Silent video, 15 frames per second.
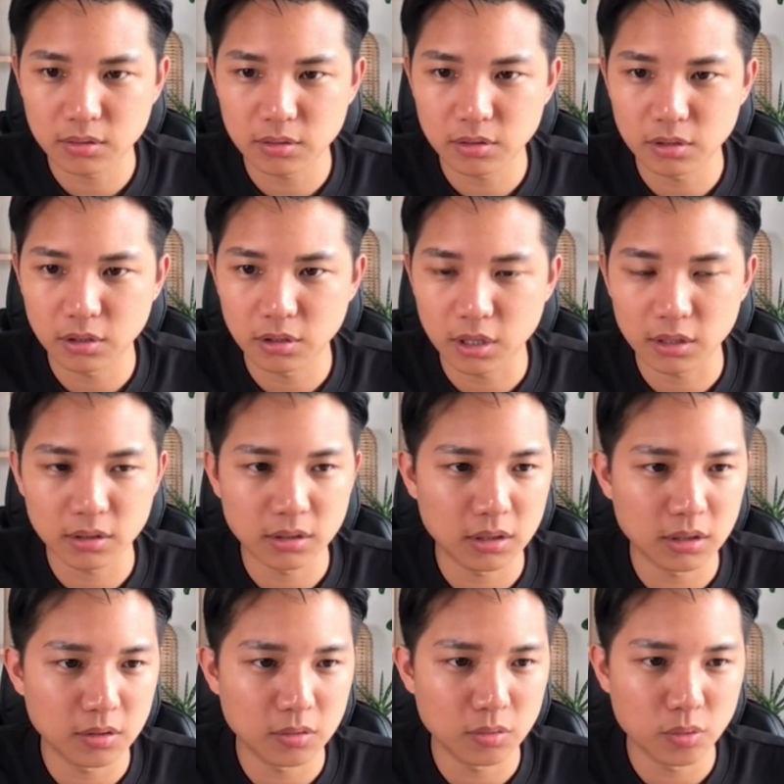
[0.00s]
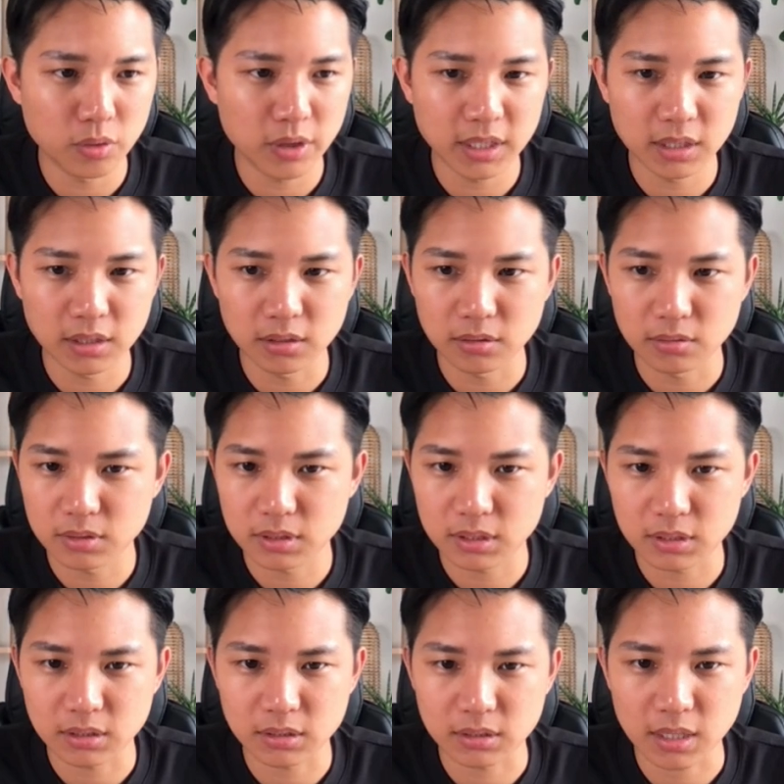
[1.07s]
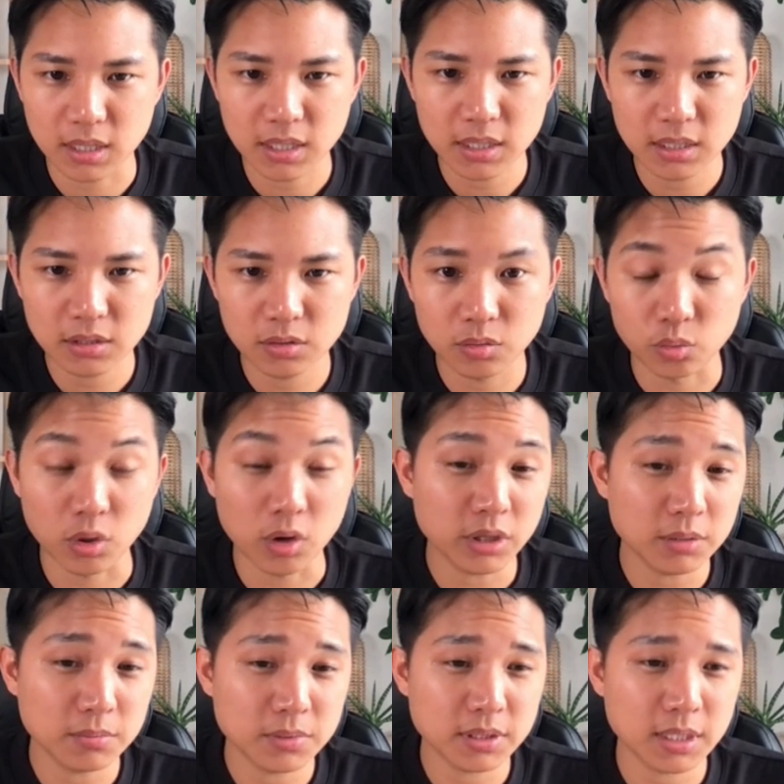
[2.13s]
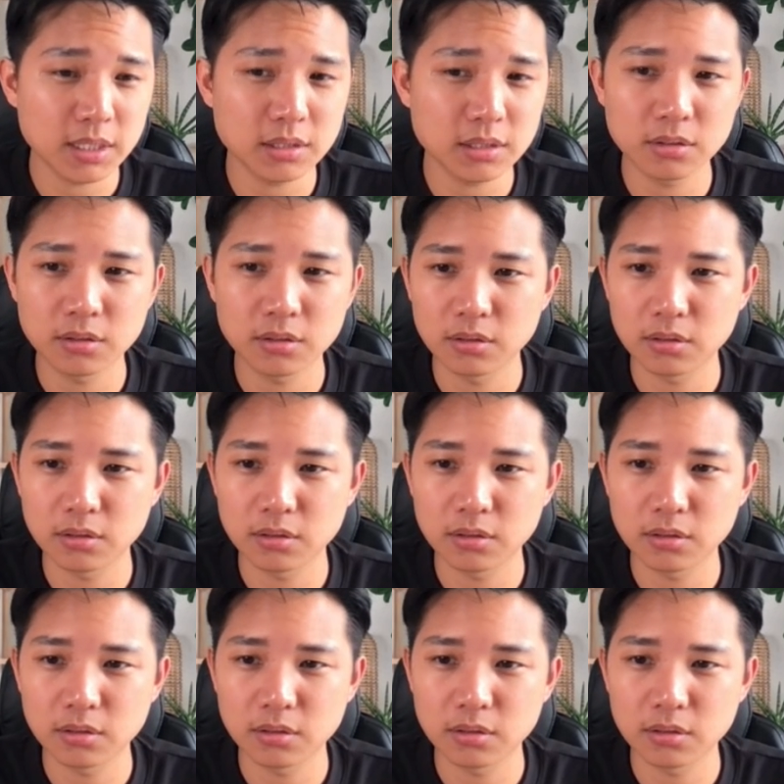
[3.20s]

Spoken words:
You got the wedding signs, welcome signs.